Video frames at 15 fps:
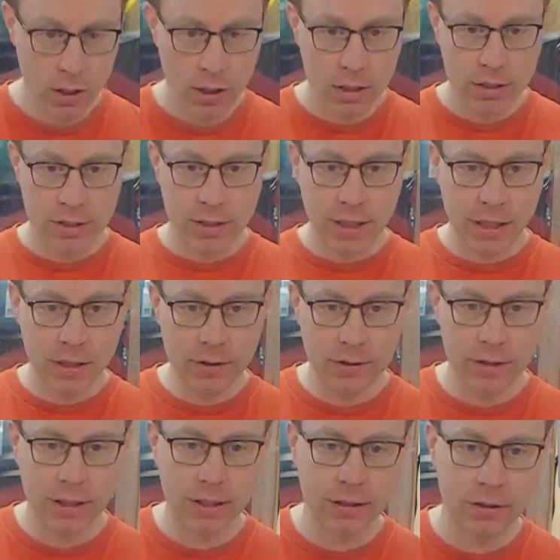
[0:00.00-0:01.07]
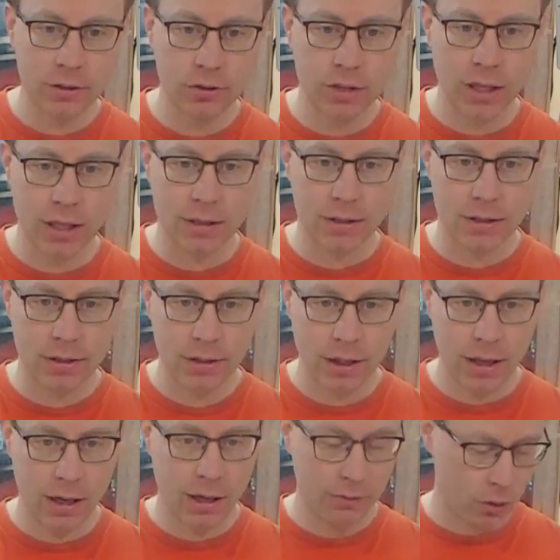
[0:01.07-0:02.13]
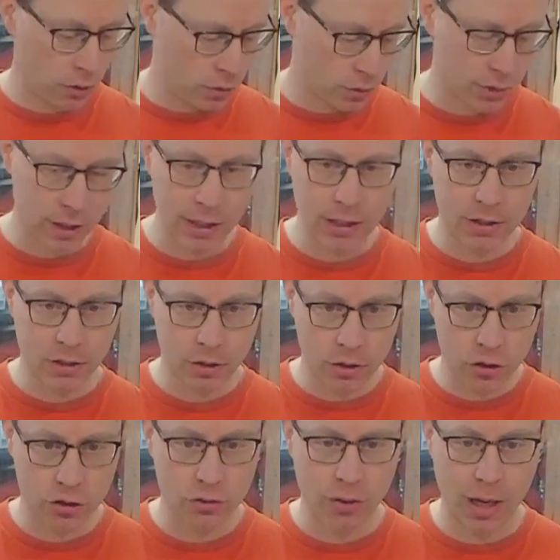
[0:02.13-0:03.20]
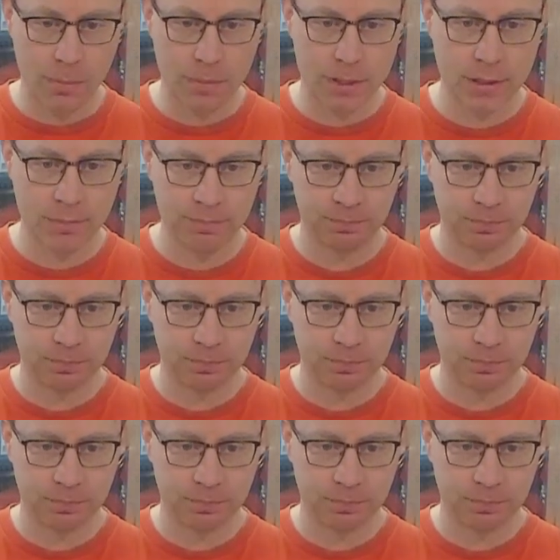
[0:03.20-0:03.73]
Second thing to test and have a look is your straps.